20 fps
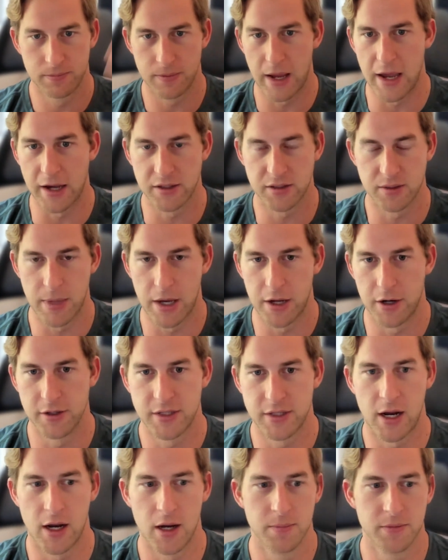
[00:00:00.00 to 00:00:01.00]
X amount of
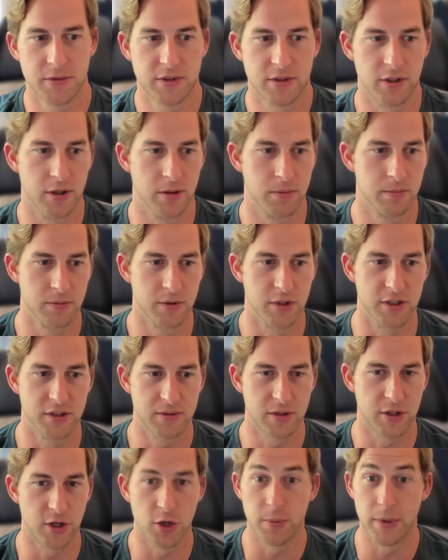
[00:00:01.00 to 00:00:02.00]
times, they're
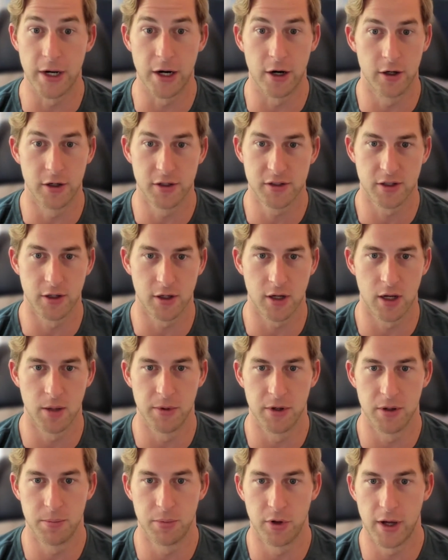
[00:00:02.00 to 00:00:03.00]
just human error is going to
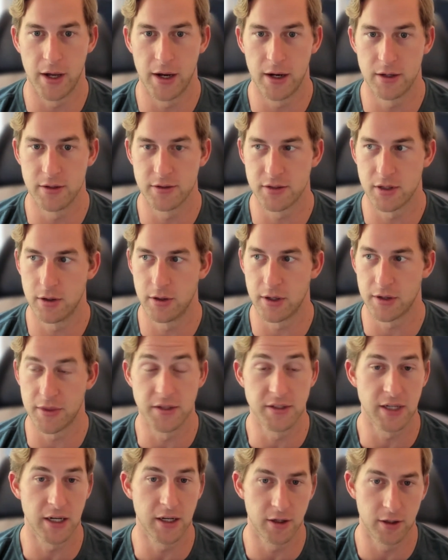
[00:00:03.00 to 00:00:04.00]
come into play. And so like the
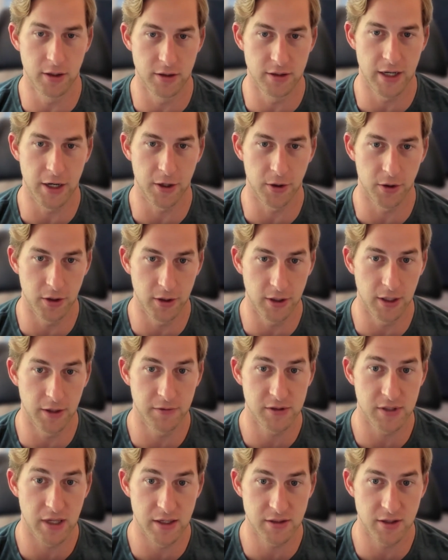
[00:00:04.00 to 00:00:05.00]
data integrity
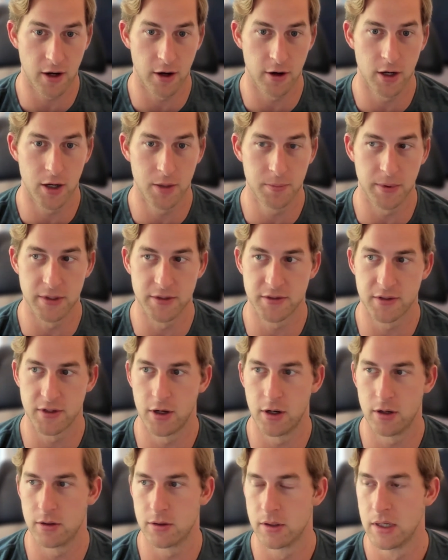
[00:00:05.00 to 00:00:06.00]
has gone up. And
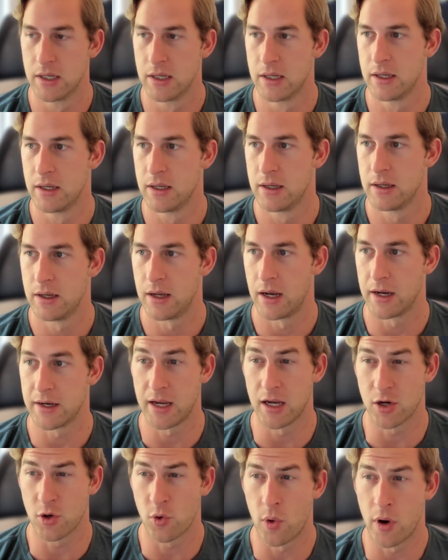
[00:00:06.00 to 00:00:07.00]
so I
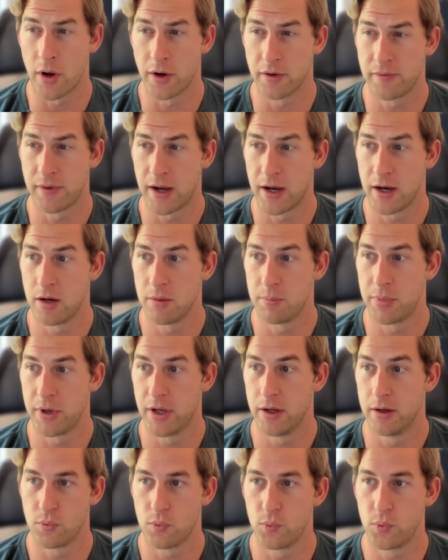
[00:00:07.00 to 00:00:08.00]
can't quantify it,
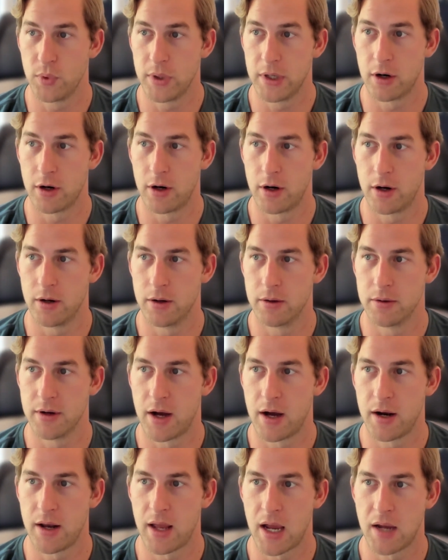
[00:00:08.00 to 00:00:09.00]
but we are
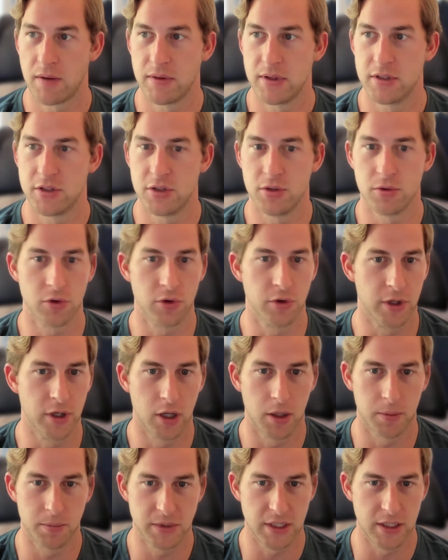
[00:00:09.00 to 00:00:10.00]
not having to clean
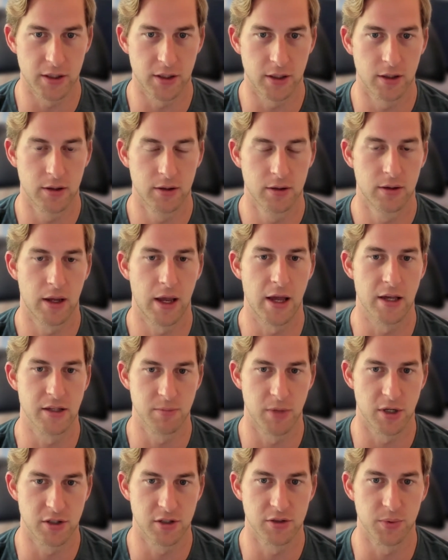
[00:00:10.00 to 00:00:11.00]
up data
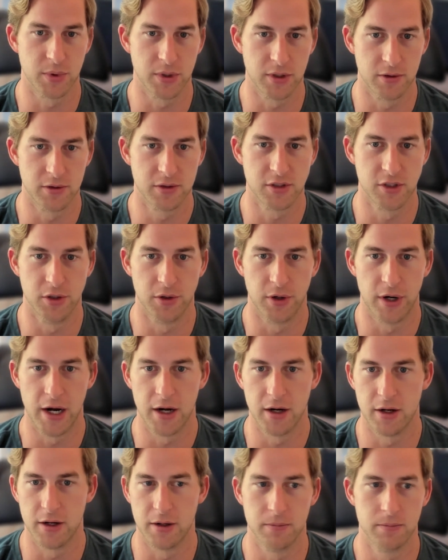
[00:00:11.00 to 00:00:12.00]
as much as we used to,
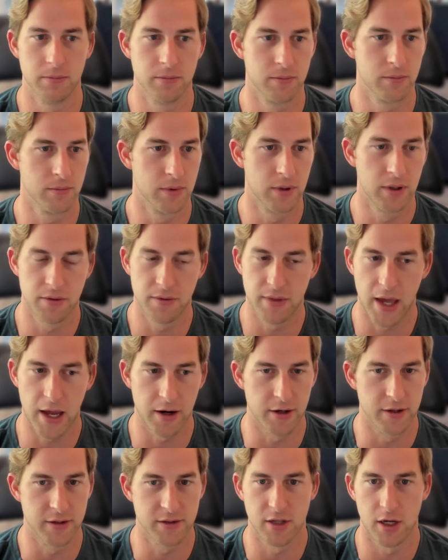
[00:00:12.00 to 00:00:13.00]
right? And
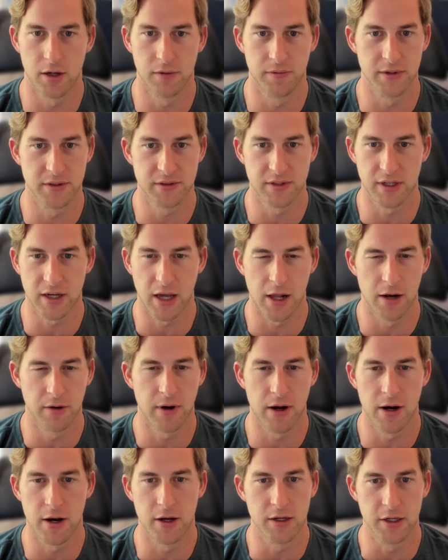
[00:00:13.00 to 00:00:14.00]
that in itself is like kind of
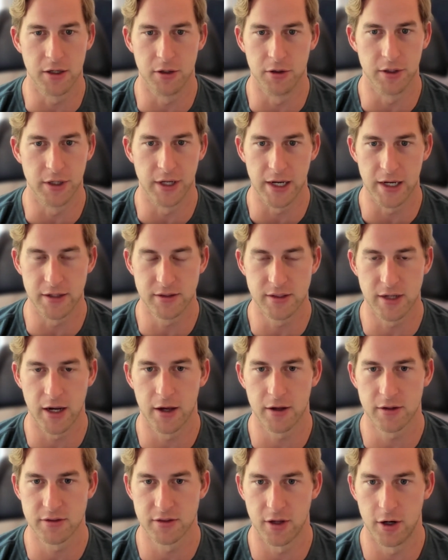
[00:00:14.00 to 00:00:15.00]
finding a needle in a
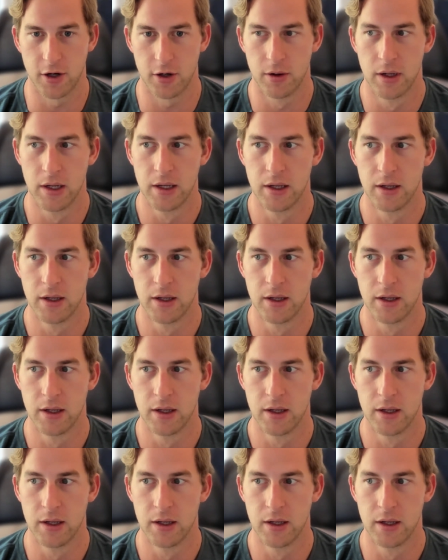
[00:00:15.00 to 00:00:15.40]
haystack. So